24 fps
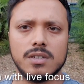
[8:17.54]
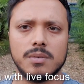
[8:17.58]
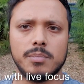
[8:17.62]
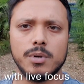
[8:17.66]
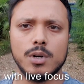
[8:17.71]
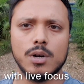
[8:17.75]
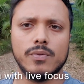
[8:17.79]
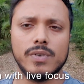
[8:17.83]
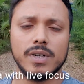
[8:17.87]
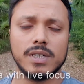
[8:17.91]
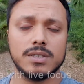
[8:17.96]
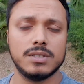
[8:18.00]
a bit
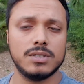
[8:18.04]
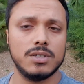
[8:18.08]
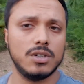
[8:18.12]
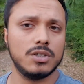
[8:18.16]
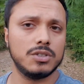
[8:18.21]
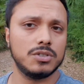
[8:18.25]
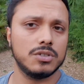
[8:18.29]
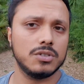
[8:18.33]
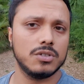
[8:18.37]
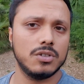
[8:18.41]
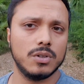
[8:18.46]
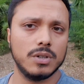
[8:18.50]
of
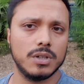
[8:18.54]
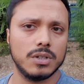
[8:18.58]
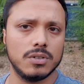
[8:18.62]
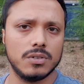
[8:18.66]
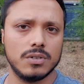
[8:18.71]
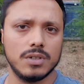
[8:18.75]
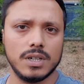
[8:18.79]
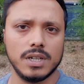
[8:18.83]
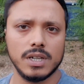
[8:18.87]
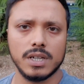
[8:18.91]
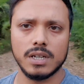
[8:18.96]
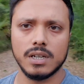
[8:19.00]
exertion going on
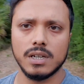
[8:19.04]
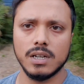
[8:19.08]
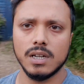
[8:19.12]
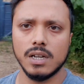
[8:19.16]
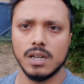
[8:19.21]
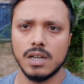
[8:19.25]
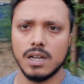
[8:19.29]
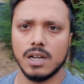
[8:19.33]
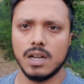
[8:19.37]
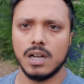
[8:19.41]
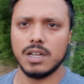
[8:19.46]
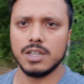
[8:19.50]
here,
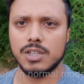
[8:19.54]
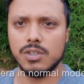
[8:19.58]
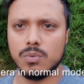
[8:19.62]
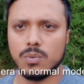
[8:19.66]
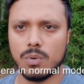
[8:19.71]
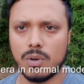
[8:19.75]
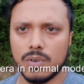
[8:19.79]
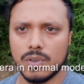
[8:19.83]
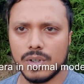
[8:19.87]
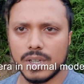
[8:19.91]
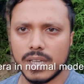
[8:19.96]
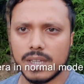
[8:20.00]
and you
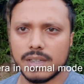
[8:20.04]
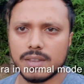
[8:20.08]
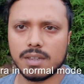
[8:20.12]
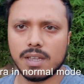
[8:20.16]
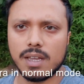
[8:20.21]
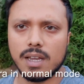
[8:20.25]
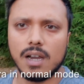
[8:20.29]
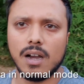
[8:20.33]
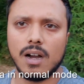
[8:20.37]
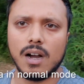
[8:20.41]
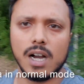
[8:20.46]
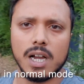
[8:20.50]
won't get
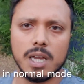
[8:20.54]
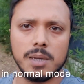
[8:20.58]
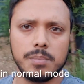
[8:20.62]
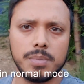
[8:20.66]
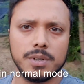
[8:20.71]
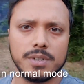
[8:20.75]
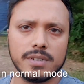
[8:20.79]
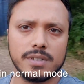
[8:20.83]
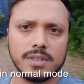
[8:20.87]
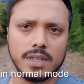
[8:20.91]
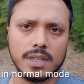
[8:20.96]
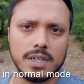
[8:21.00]
that hyper
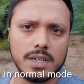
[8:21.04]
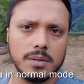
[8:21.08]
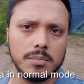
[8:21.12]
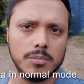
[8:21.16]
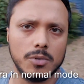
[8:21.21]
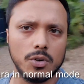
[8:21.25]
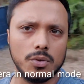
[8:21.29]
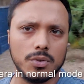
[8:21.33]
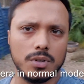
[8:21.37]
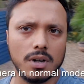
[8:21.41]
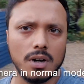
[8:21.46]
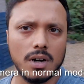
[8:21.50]
steady
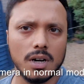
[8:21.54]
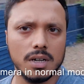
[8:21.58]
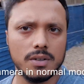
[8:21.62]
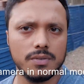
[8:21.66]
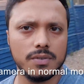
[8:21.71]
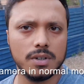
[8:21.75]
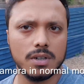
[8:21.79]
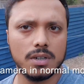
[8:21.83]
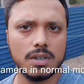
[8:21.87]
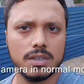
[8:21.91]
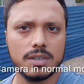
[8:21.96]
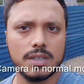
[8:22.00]
mode
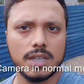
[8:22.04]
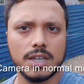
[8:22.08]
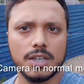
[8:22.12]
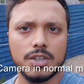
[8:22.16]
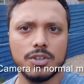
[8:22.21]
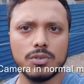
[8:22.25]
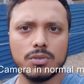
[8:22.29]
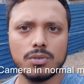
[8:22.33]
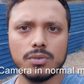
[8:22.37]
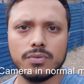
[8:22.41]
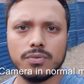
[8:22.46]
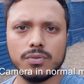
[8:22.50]
either that
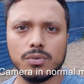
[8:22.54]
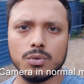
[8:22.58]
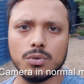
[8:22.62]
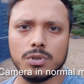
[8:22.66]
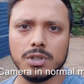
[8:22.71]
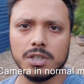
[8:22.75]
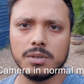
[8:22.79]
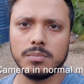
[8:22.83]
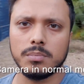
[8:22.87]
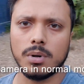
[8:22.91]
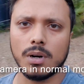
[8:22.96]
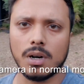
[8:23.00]
you're
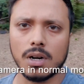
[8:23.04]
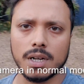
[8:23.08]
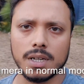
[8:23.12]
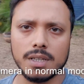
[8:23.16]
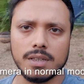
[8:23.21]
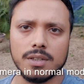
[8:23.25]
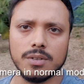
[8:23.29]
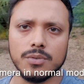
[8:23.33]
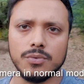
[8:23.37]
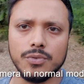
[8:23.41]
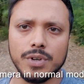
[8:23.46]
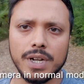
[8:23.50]
afforded by
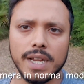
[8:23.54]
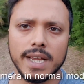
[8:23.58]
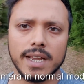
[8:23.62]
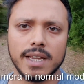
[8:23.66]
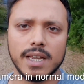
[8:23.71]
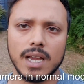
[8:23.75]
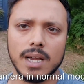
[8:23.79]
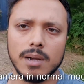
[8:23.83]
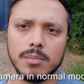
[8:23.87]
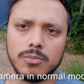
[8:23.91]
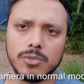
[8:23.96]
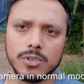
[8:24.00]
the rear
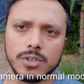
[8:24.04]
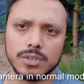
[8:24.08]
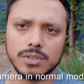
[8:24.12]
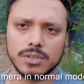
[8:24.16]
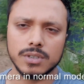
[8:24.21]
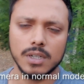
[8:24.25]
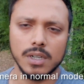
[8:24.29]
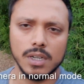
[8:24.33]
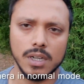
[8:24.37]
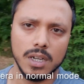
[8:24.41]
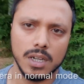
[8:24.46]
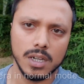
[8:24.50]
cameras.
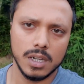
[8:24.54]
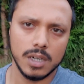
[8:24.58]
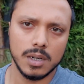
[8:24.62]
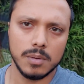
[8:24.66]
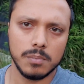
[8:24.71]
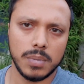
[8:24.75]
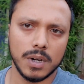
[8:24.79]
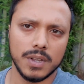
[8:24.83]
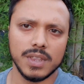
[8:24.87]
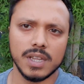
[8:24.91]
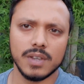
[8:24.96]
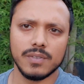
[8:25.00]

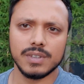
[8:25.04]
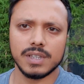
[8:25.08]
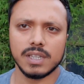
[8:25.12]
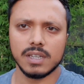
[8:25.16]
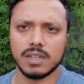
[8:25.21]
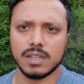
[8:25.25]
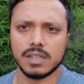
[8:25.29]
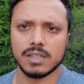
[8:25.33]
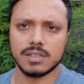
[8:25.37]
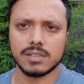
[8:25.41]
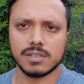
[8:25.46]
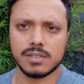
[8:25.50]
But
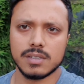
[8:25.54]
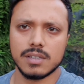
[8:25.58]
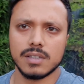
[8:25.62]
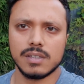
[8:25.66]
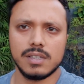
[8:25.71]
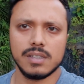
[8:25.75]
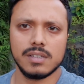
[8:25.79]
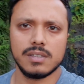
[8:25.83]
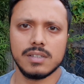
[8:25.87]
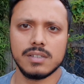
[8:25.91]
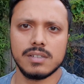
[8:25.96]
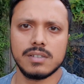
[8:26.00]
nevertheless,
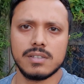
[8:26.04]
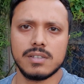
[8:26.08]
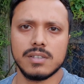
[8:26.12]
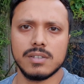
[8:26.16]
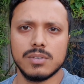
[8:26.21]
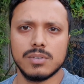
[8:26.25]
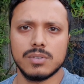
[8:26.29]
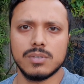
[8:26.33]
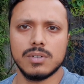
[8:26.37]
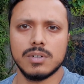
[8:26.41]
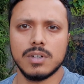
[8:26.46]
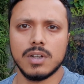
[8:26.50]
this is
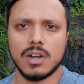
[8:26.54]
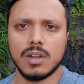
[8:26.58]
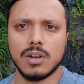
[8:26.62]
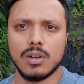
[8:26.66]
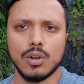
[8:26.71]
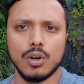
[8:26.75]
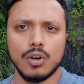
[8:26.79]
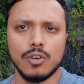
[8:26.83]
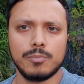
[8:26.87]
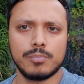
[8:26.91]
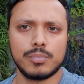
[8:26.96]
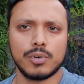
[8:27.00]
still a
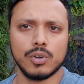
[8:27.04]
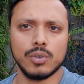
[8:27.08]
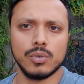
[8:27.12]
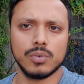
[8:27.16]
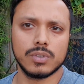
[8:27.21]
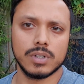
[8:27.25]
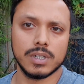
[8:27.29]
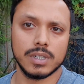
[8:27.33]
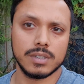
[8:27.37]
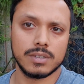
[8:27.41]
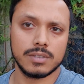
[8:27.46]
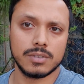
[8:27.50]
lot of
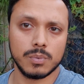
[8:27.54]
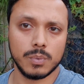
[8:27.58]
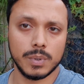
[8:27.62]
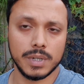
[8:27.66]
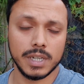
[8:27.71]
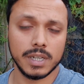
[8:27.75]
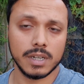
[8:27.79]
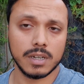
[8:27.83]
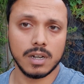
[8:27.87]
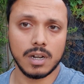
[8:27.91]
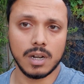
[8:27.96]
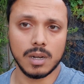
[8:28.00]
progress when
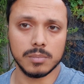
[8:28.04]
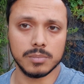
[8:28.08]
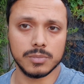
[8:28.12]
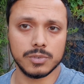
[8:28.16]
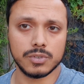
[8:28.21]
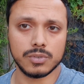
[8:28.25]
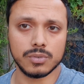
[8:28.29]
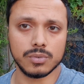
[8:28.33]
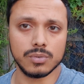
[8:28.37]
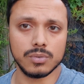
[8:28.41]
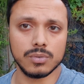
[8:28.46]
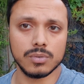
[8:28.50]
it comes
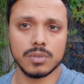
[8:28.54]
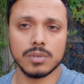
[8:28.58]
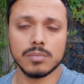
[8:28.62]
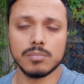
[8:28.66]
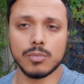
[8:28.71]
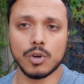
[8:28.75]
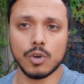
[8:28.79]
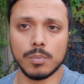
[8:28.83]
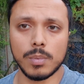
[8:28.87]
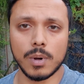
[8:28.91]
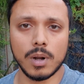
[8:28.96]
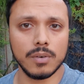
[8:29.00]
to
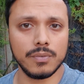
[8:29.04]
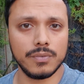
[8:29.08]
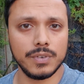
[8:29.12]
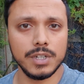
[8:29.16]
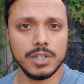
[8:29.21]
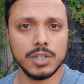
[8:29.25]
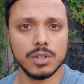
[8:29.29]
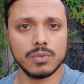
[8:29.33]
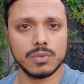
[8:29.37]
mobile video